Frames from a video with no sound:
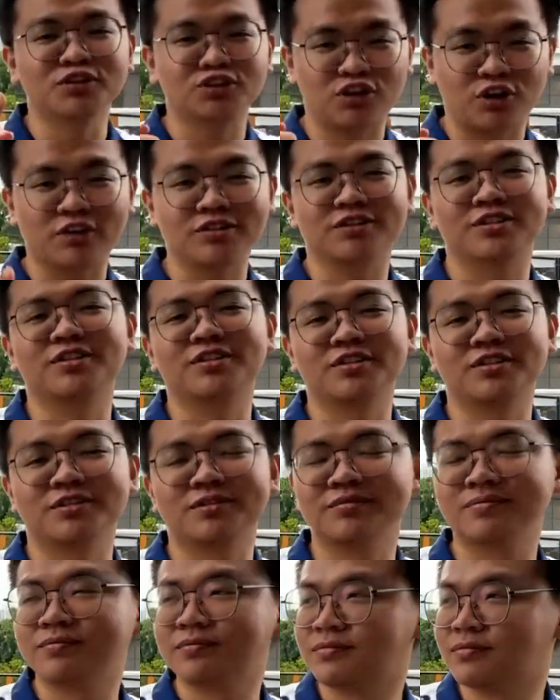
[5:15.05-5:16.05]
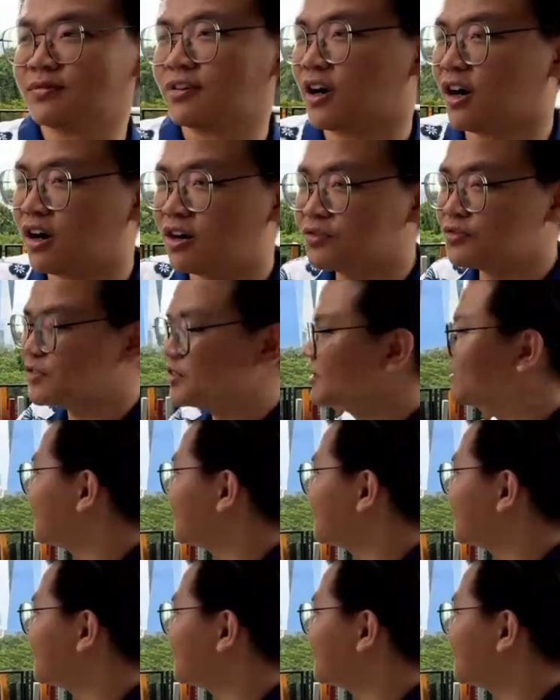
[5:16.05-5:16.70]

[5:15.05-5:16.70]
shots of the